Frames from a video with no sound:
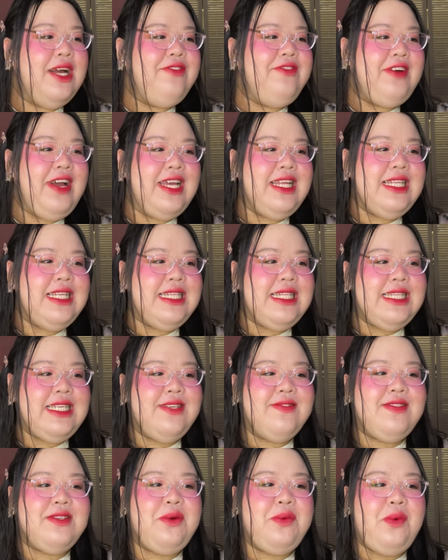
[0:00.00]
violet
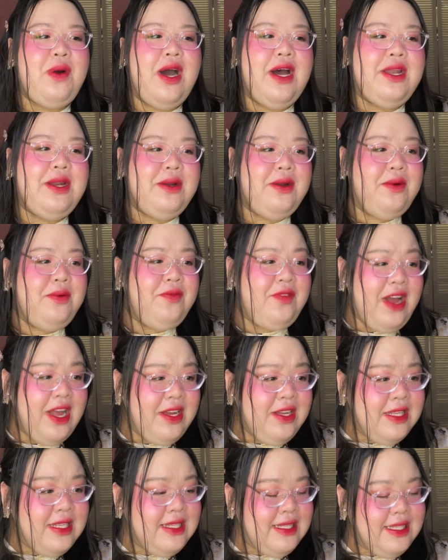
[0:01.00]
leaves, water
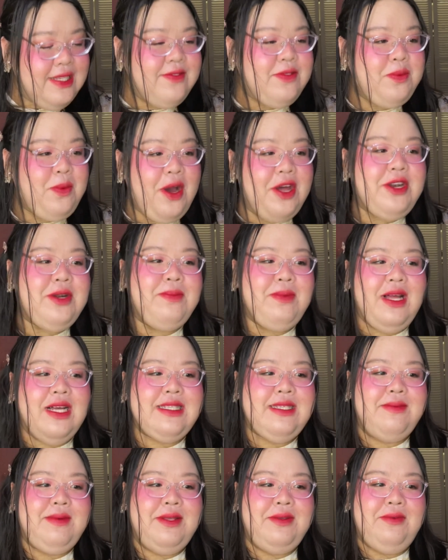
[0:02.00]

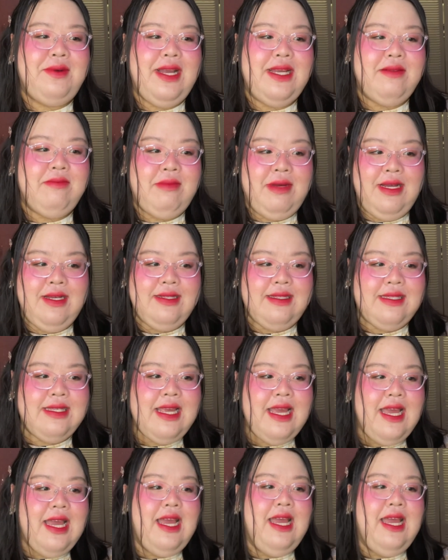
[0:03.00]
blossom, and white musk.